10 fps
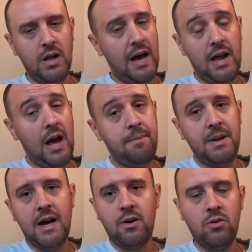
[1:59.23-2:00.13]
I, I
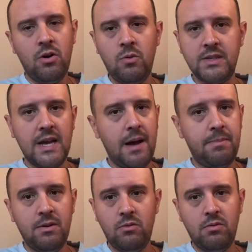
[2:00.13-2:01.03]
mean, I don't know what's
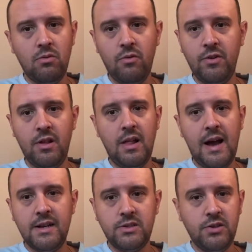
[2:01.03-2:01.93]
happened over the
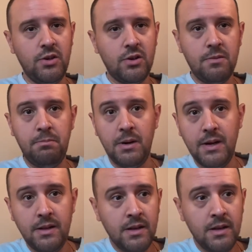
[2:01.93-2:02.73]
last year, but